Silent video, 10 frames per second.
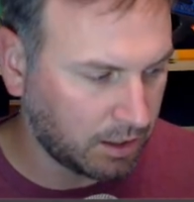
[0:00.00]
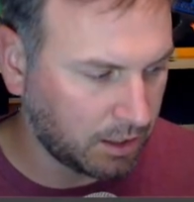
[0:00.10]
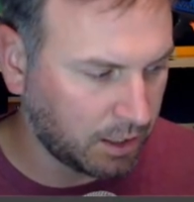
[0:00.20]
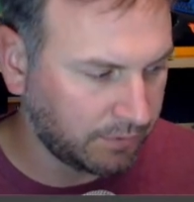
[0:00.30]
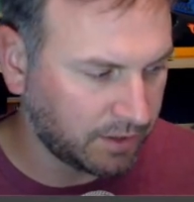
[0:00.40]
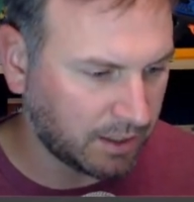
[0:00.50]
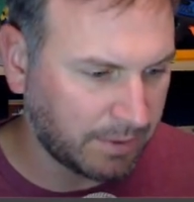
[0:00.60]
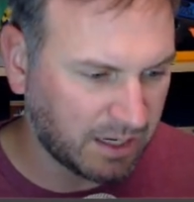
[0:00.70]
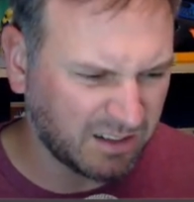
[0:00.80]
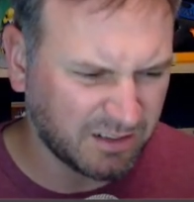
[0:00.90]
I've got
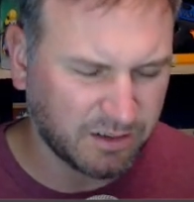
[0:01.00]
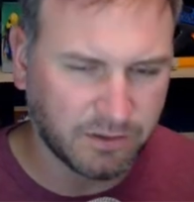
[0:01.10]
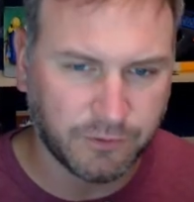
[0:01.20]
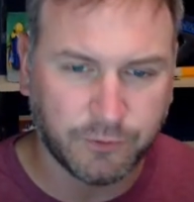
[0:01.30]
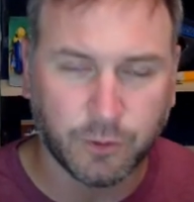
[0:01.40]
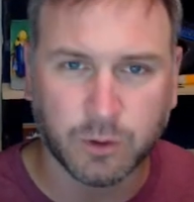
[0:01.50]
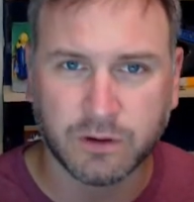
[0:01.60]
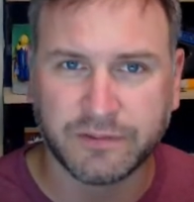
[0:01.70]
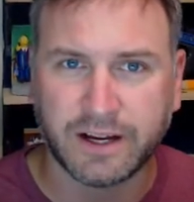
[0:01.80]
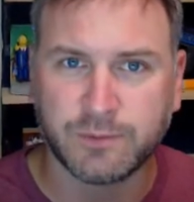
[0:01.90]
about 4 or
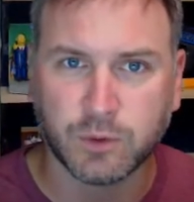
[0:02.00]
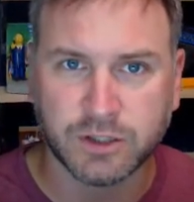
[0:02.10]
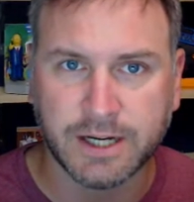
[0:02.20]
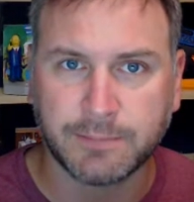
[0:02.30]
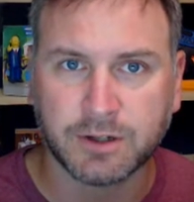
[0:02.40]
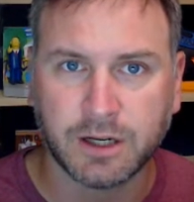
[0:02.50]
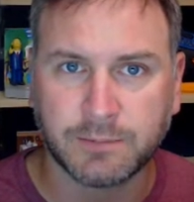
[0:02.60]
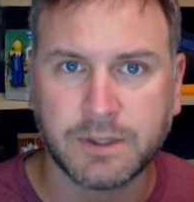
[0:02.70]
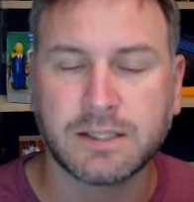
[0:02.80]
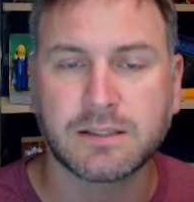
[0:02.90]
5 more chapter
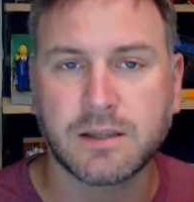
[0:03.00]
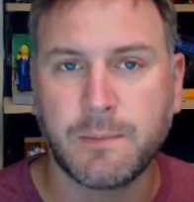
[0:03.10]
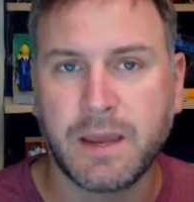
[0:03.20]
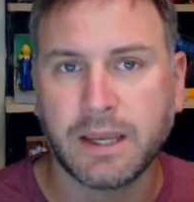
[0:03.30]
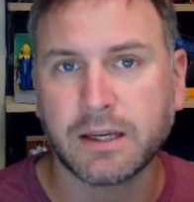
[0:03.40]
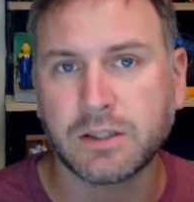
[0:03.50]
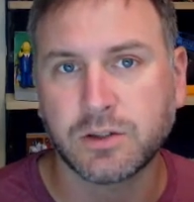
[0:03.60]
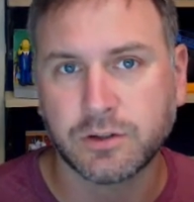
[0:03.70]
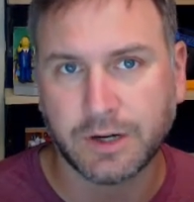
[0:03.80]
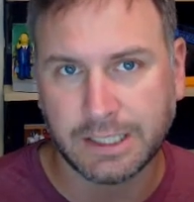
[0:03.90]
updates to make to
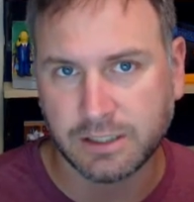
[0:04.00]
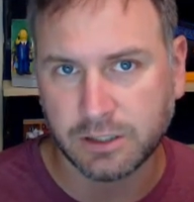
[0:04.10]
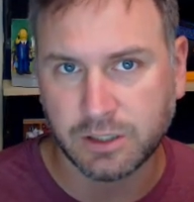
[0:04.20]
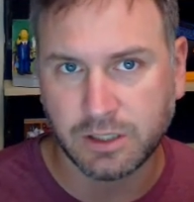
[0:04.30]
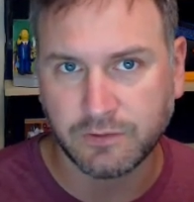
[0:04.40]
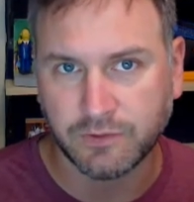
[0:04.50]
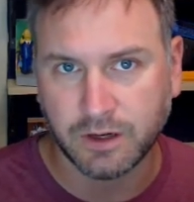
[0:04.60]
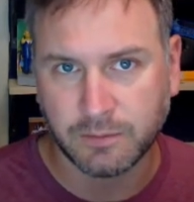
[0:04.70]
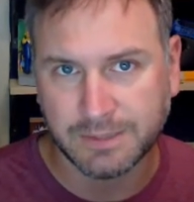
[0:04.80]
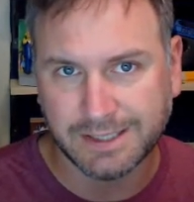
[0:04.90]
transition it
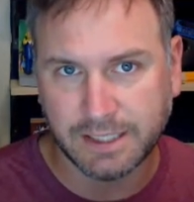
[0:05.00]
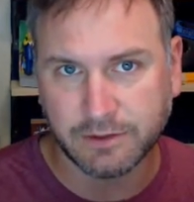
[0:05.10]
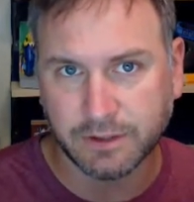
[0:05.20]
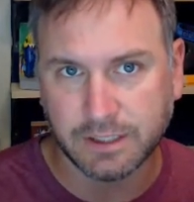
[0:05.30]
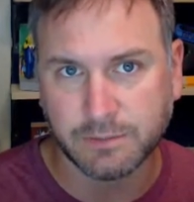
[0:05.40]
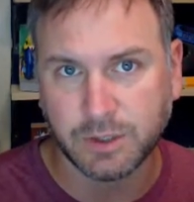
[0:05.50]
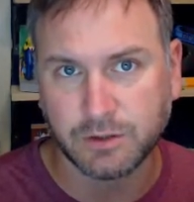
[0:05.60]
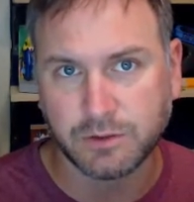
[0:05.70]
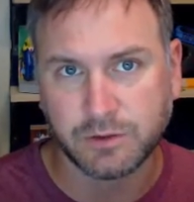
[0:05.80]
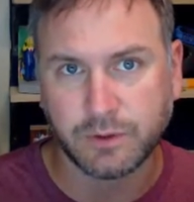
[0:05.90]
from synchronous
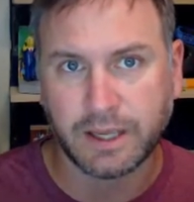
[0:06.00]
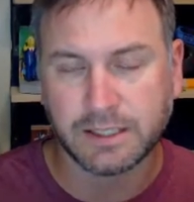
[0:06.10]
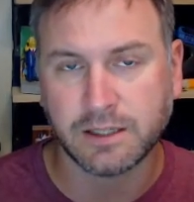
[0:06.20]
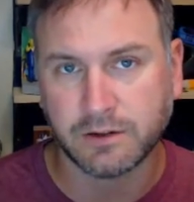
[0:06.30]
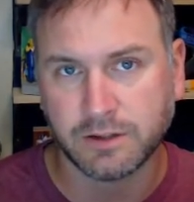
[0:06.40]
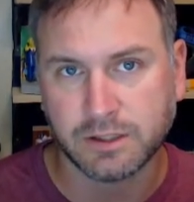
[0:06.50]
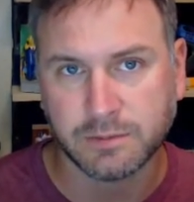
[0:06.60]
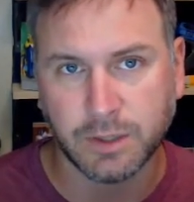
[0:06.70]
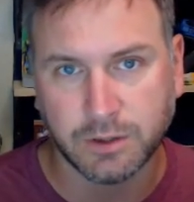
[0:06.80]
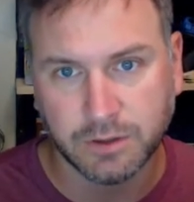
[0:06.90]
mode to asynchronous
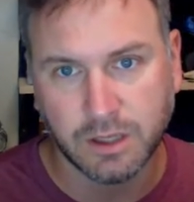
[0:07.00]
mode.